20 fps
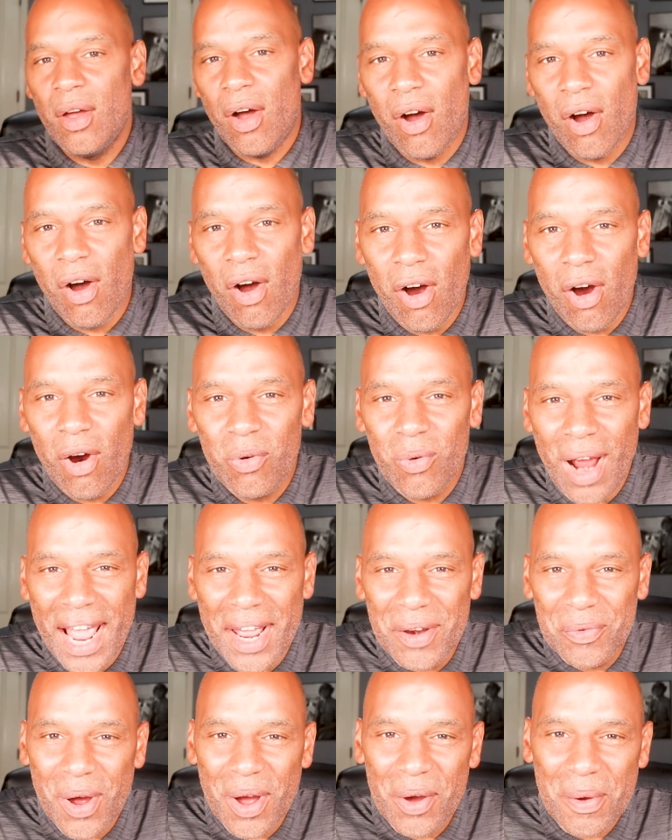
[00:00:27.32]
All
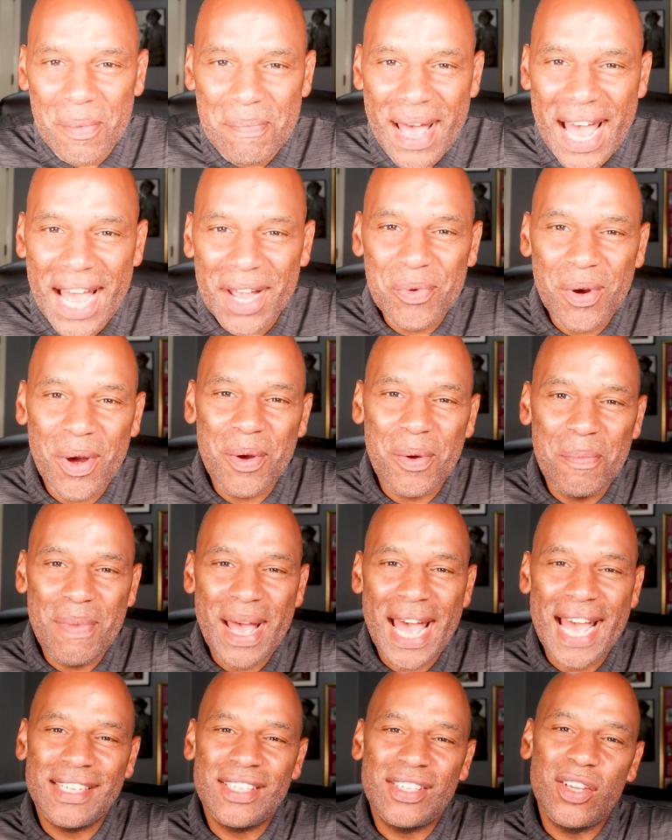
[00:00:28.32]
right, welcome
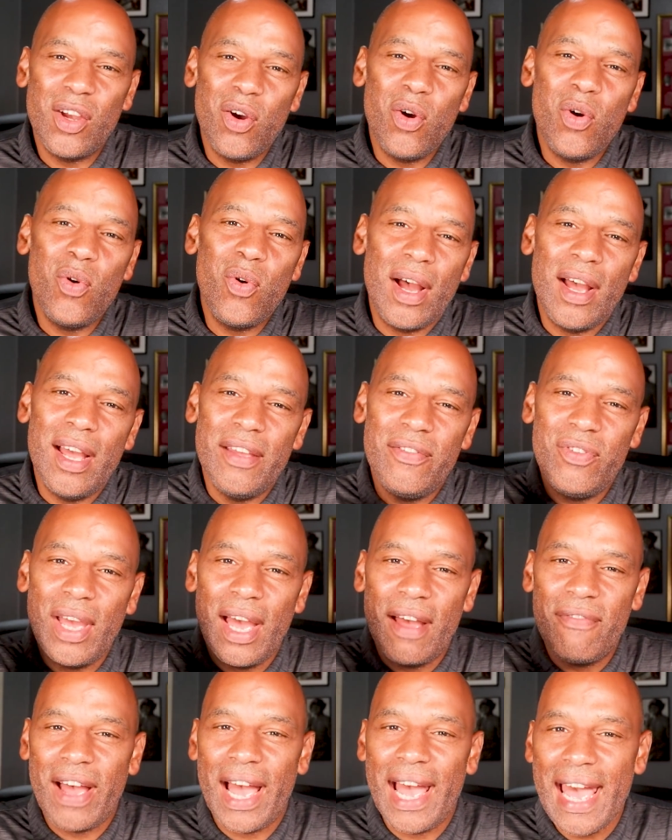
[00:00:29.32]
back. So
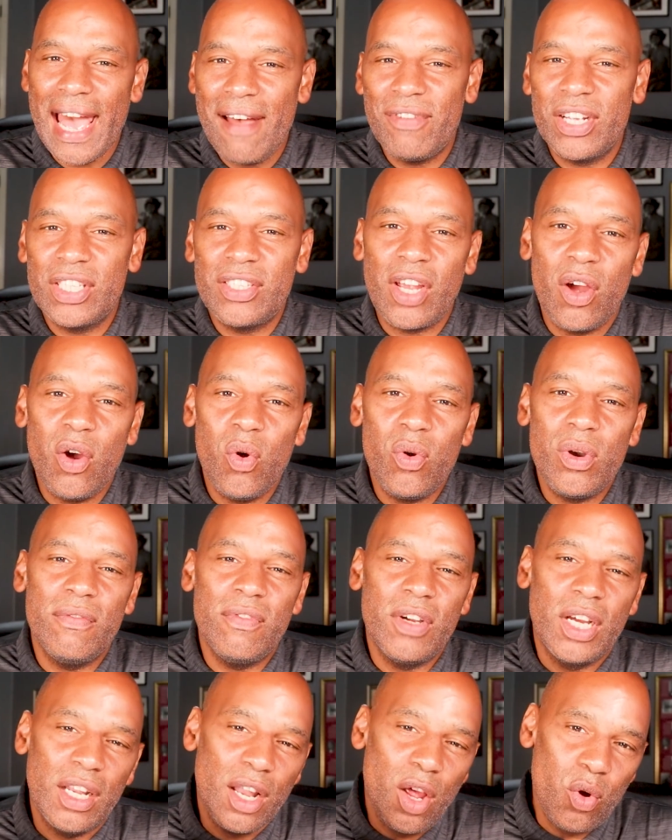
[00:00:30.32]
if I have a tone
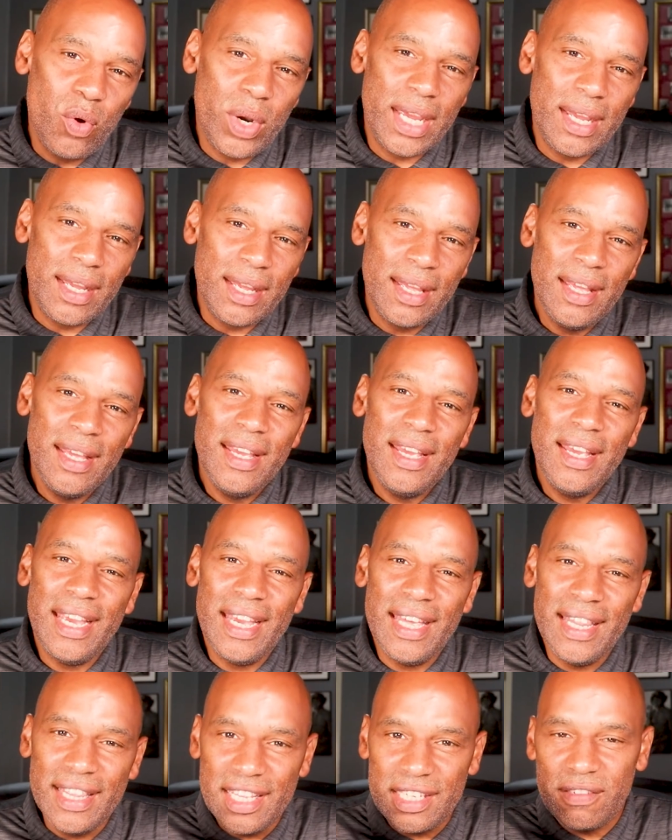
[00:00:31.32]
of gloating
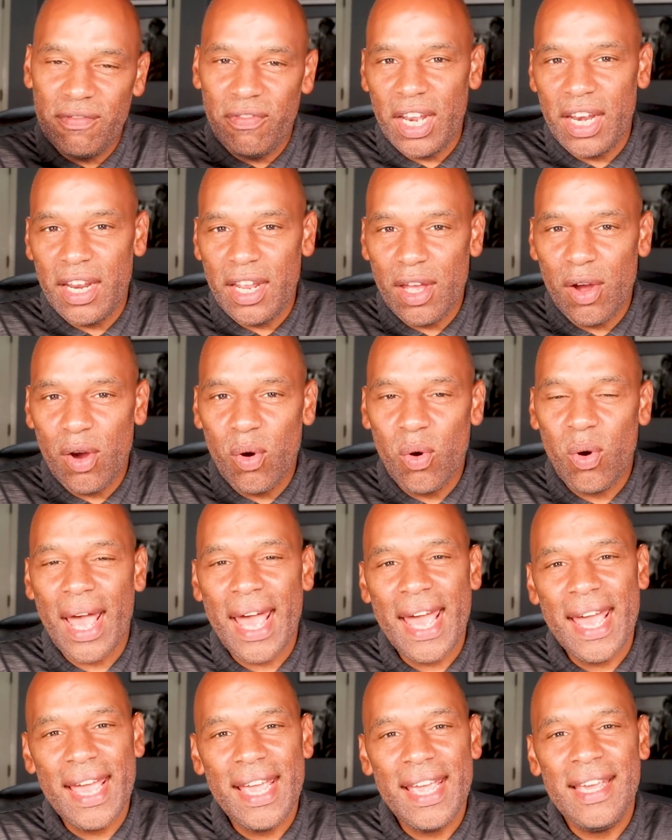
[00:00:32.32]
in this video,
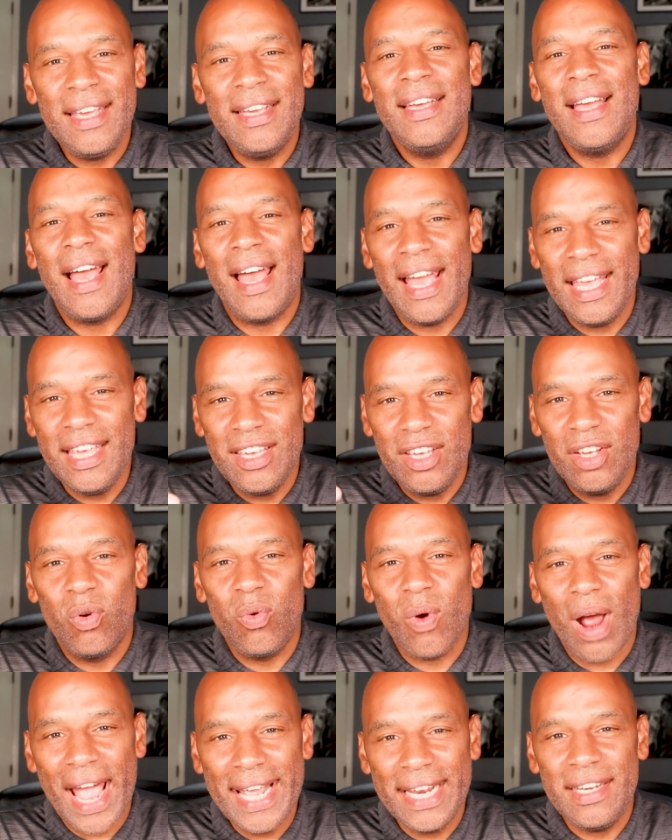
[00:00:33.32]
hey, you're
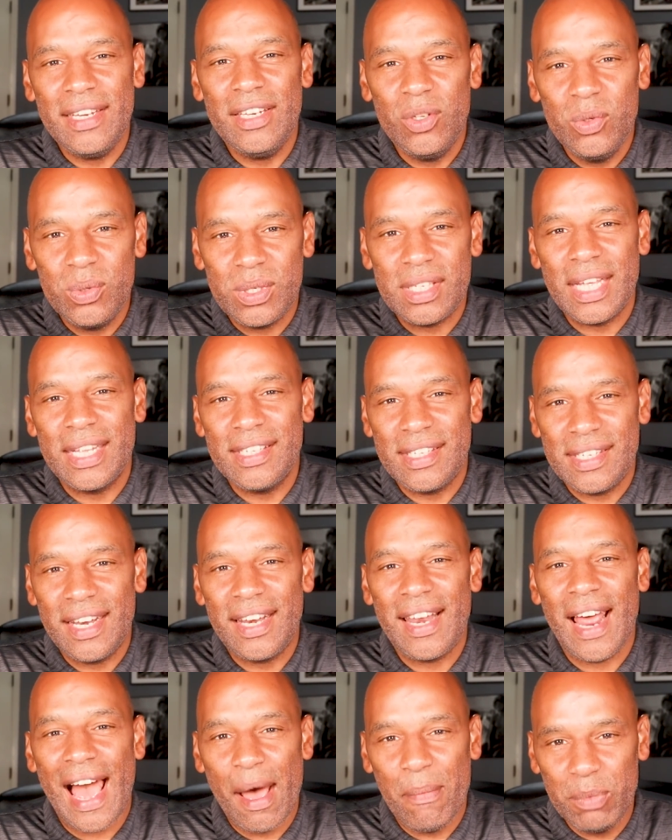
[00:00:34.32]
right, you sense
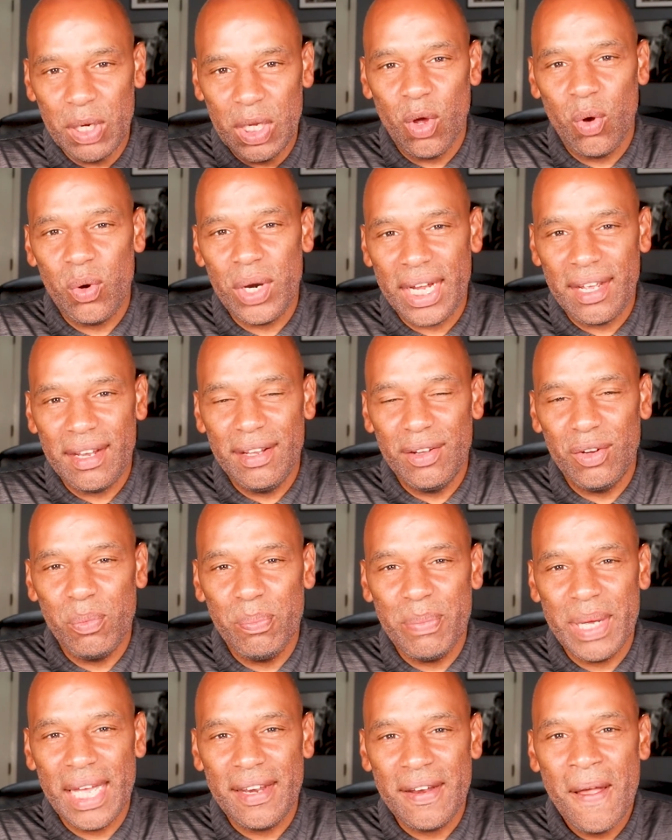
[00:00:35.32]
it, I'm gloating a little
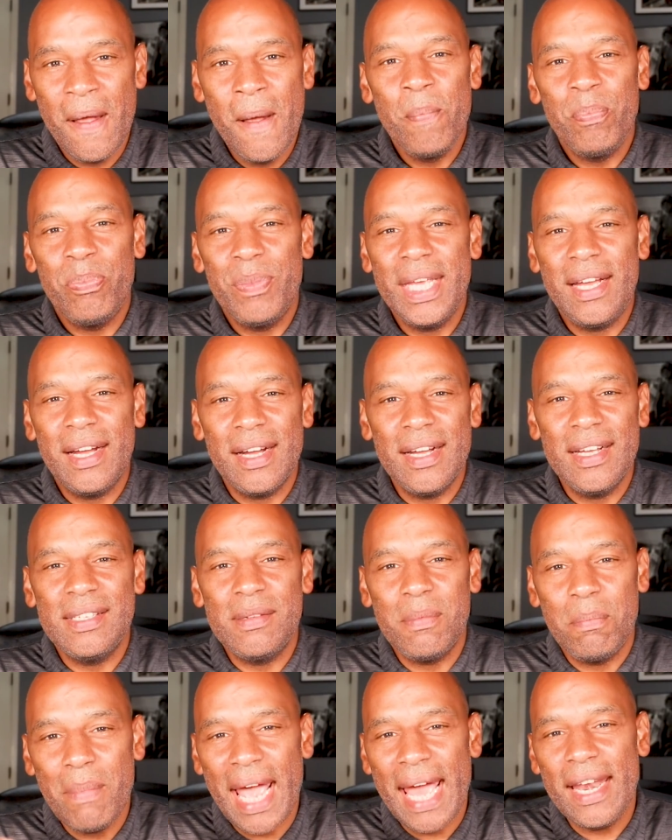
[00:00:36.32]
bit,
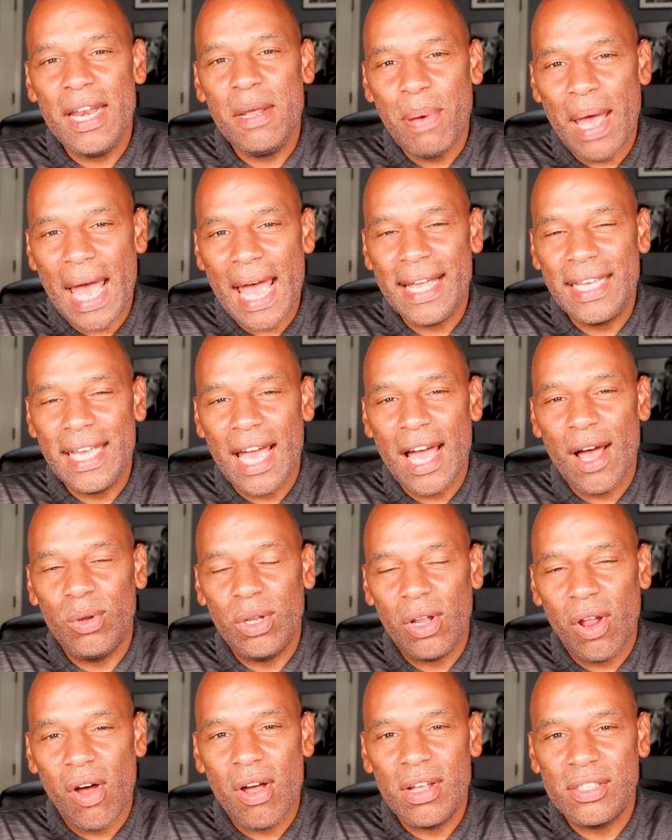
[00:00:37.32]
because Manny
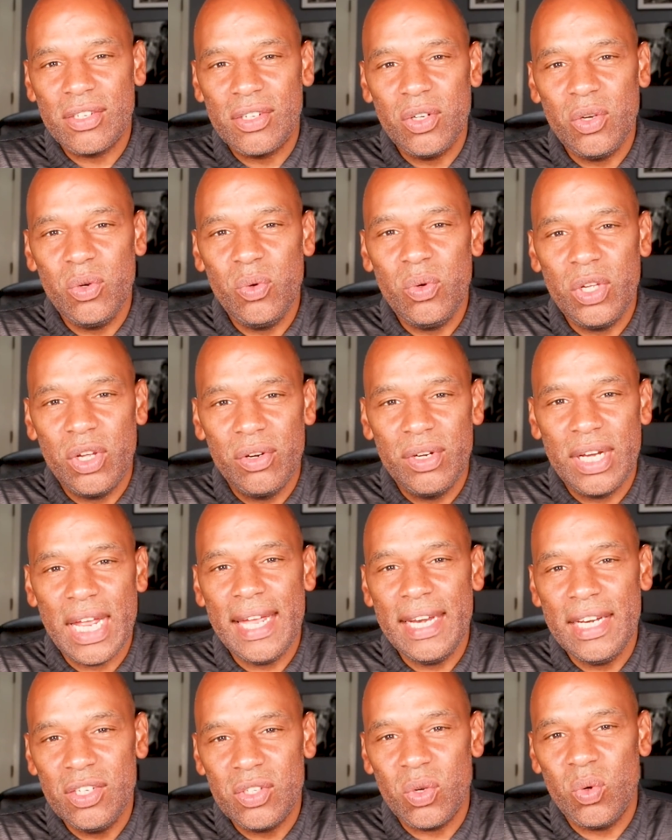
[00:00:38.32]
Pacquiao lost to
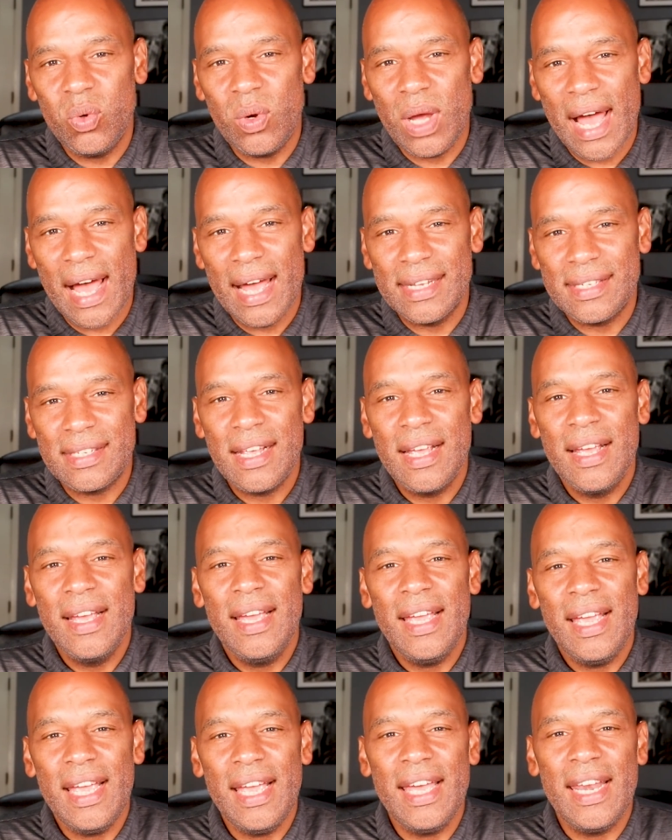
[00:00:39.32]
Yordenis Ugas
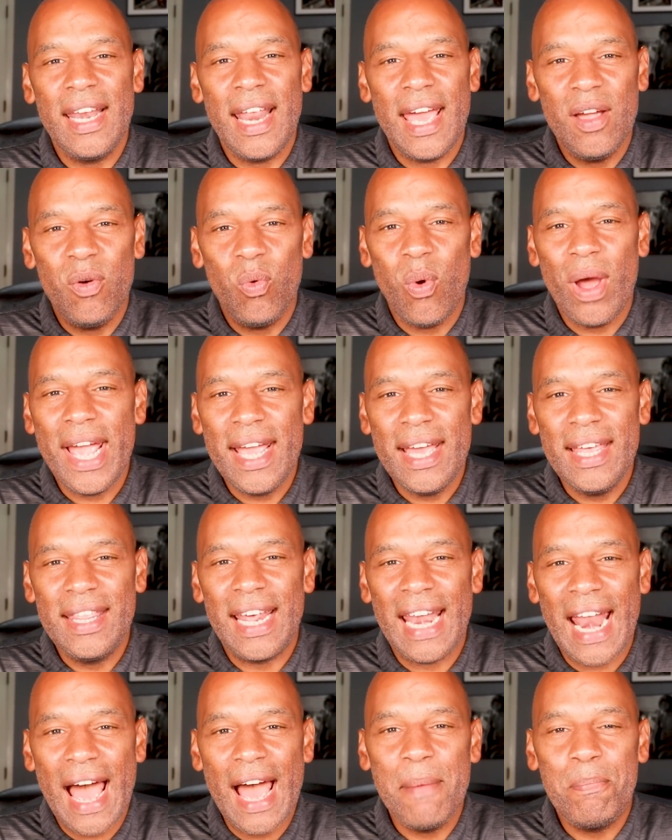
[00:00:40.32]
in a way
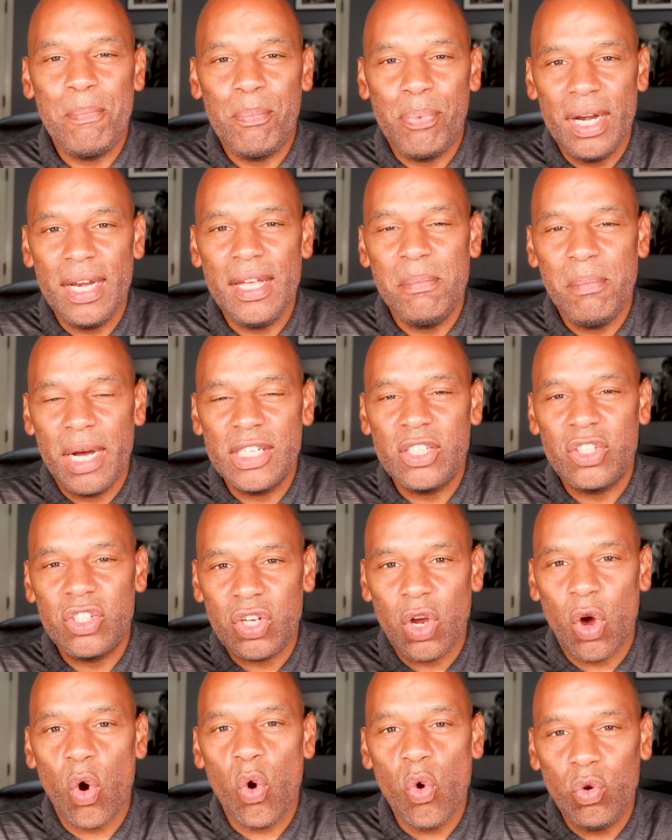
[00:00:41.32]
that I pretty much
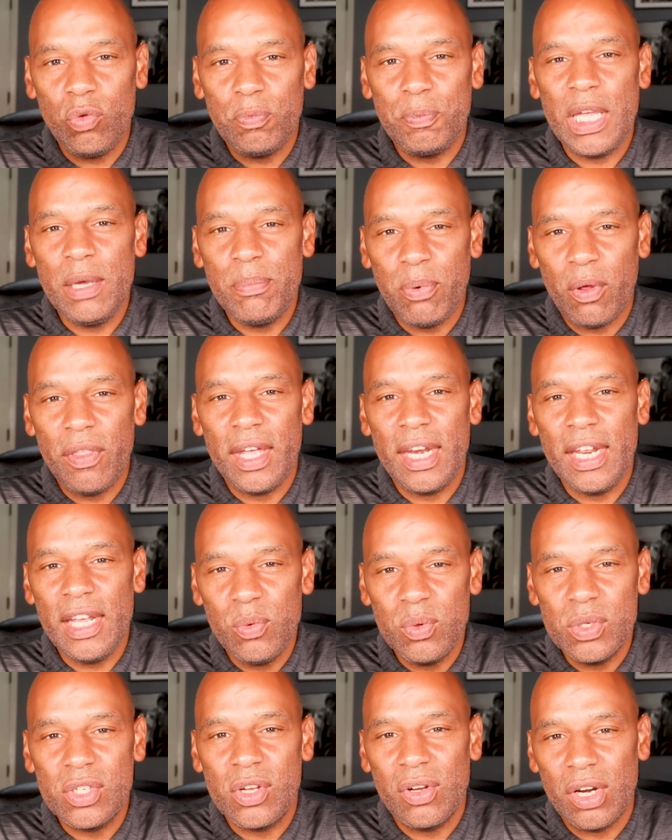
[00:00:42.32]
told people that
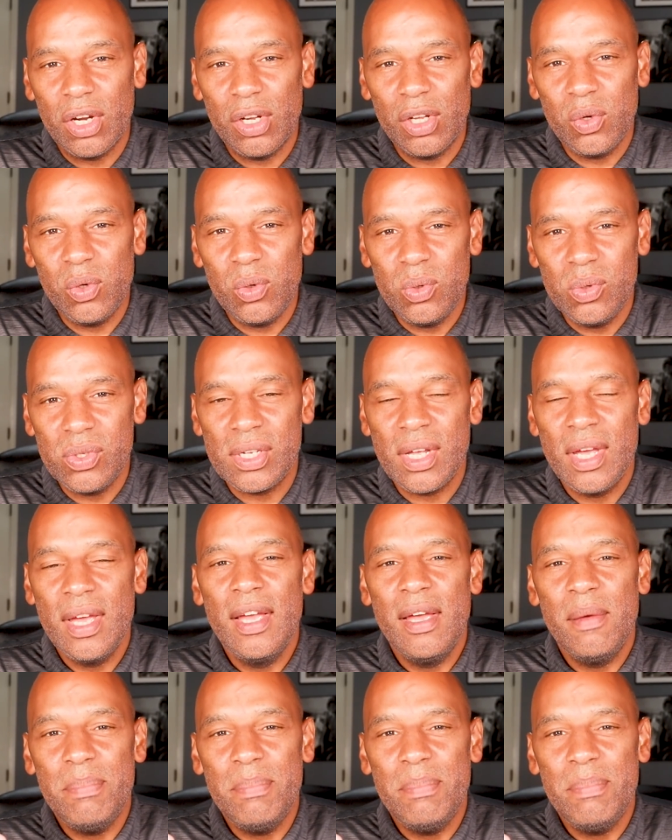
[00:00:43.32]
he was going to lose.